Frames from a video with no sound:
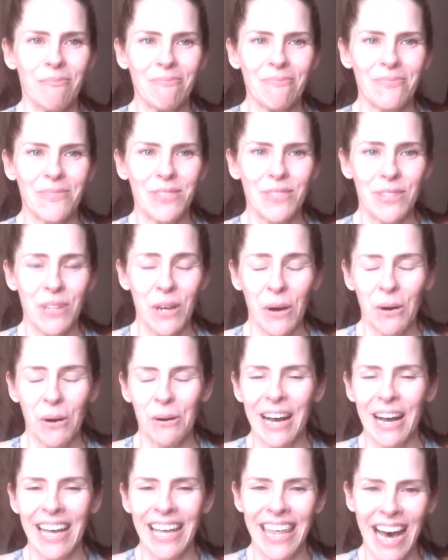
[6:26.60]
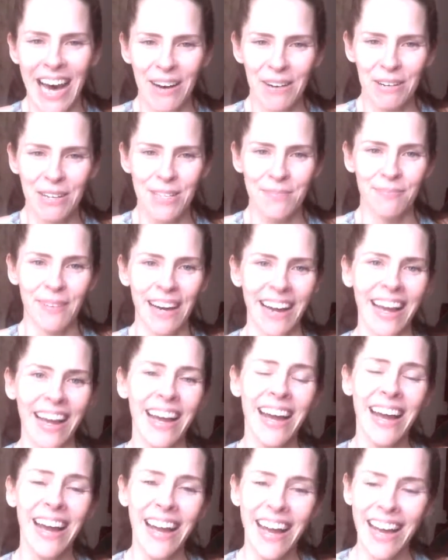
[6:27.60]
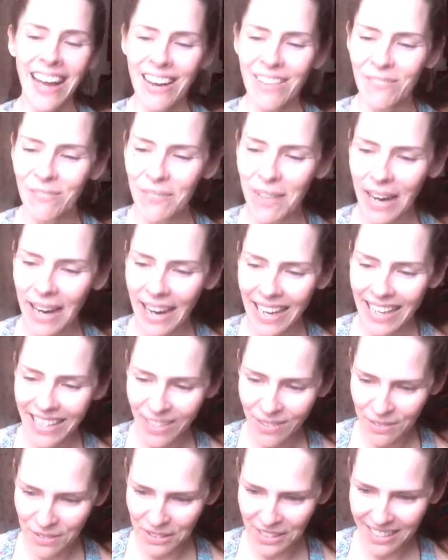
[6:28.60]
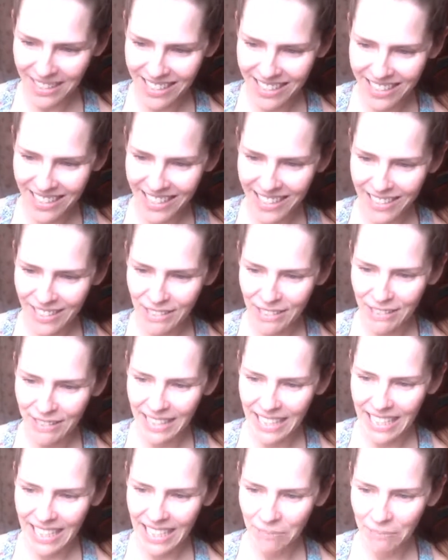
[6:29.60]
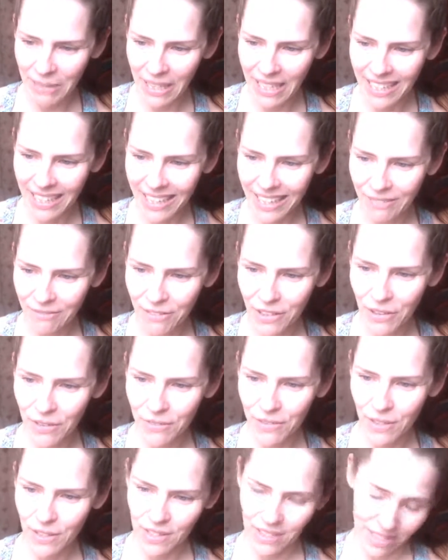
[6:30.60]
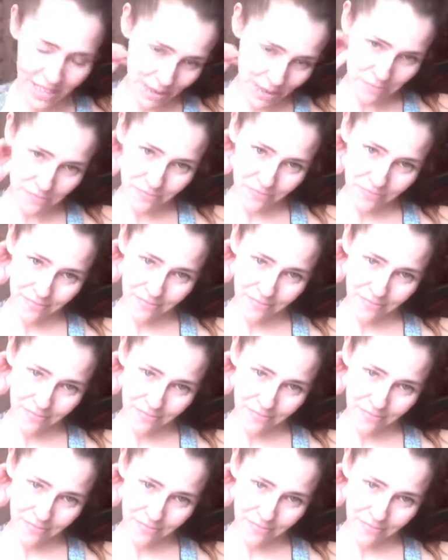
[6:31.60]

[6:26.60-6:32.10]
So that was my entrance into eating meat again for the first time